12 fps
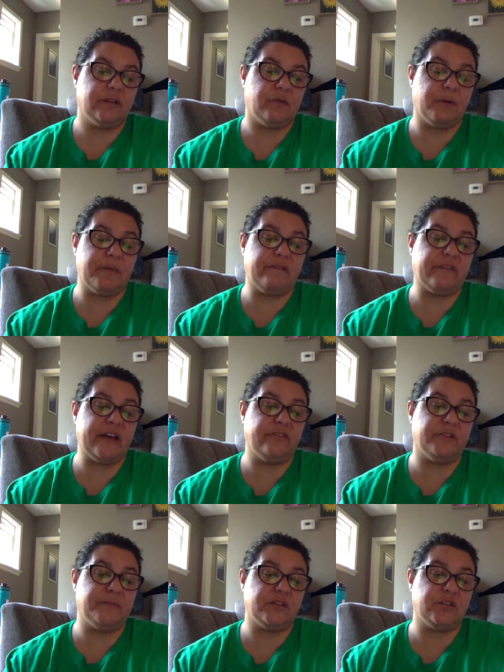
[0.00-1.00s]
While my
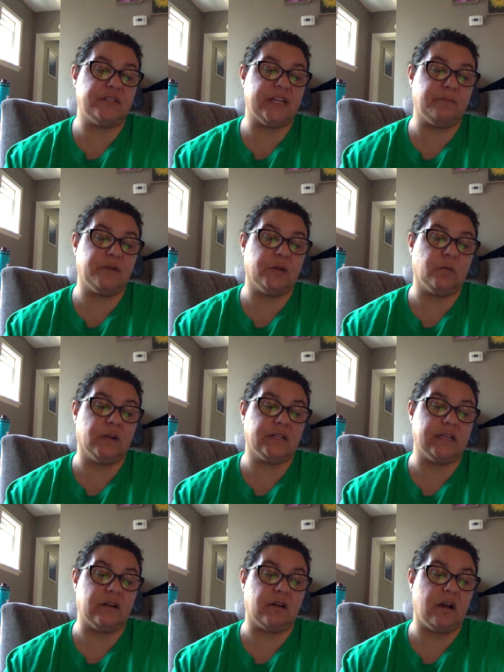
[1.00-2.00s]
father and Mr. Denberg
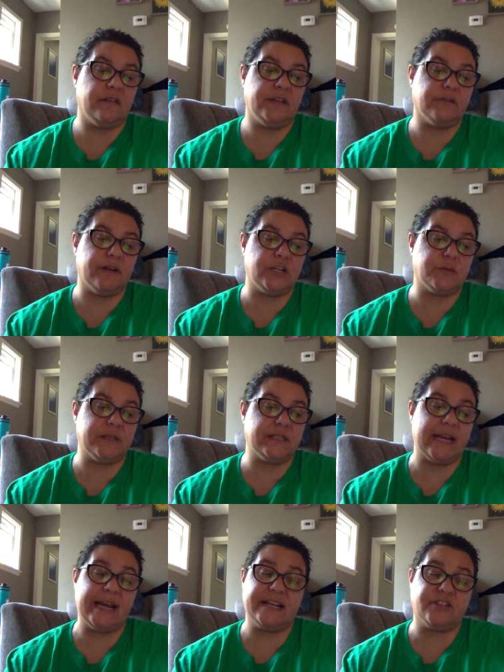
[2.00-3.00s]
worked out all the arrangements,
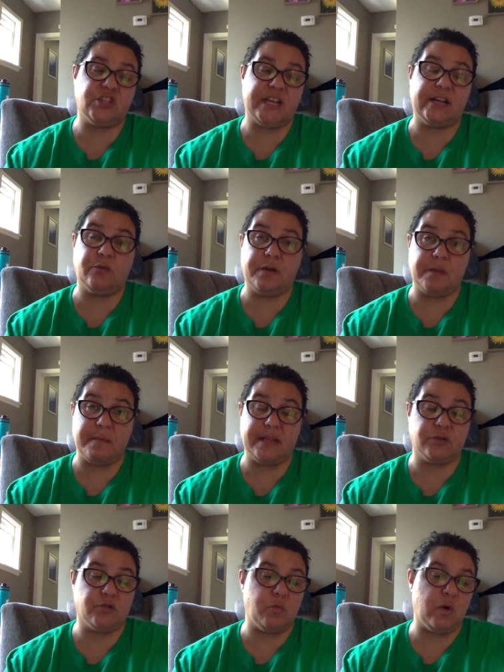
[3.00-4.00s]
I asked Janet where the
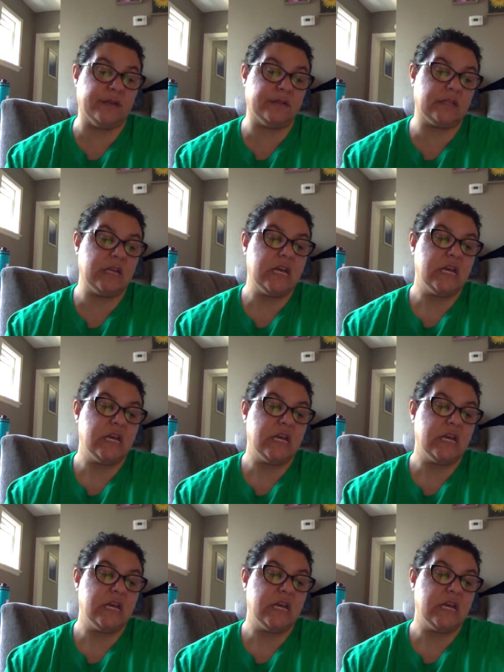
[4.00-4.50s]
men's room was.